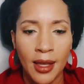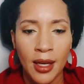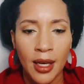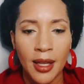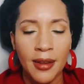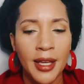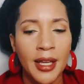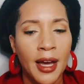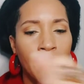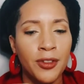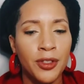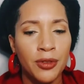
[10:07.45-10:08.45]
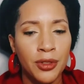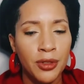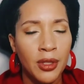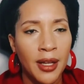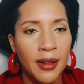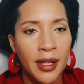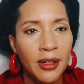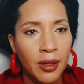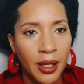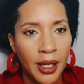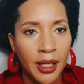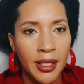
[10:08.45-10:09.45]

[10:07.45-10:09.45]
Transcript: And then after you do that, then go ahead